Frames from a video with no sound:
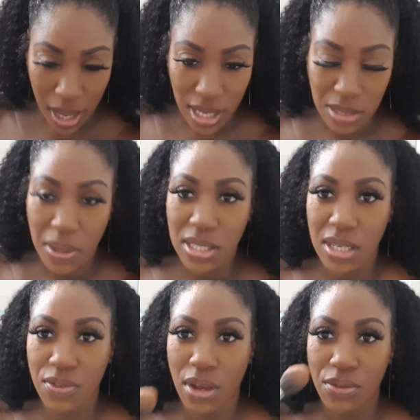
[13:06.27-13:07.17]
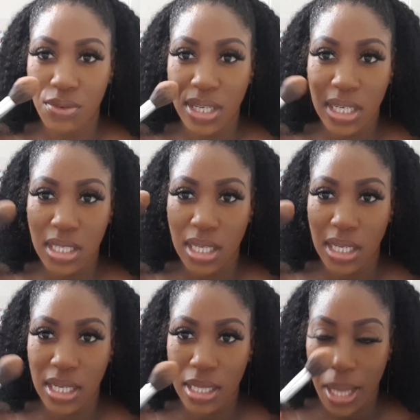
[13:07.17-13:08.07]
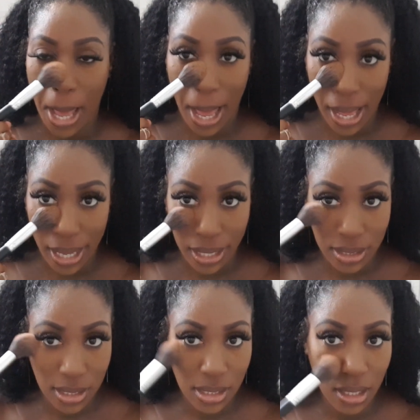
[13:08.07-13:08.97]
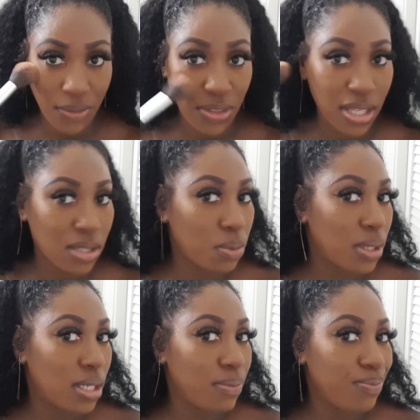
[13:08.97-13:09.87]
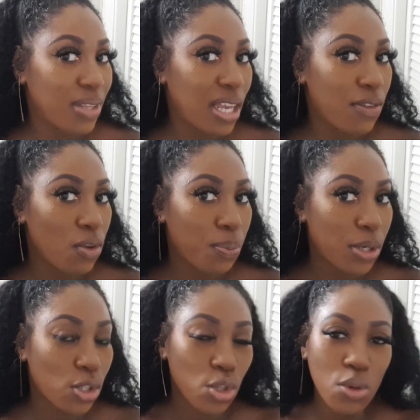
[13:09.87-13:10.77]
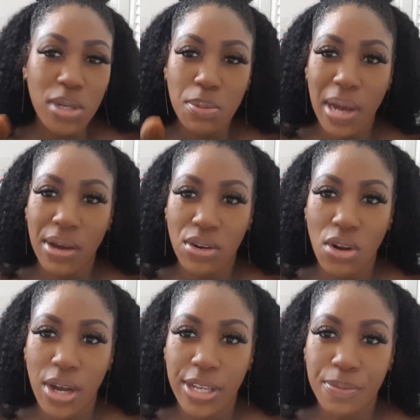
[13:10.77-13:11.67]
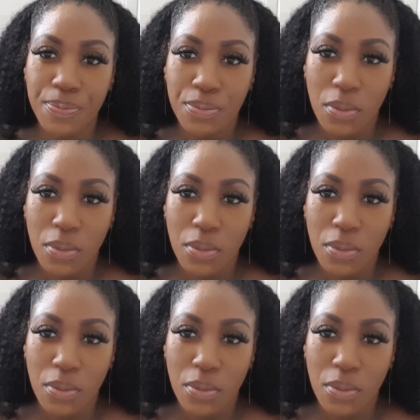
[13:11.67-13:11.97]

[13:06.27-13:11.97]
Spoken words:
Especially if you have wrinkles underneath the eyes and stuff, this would, if you put too much powder on,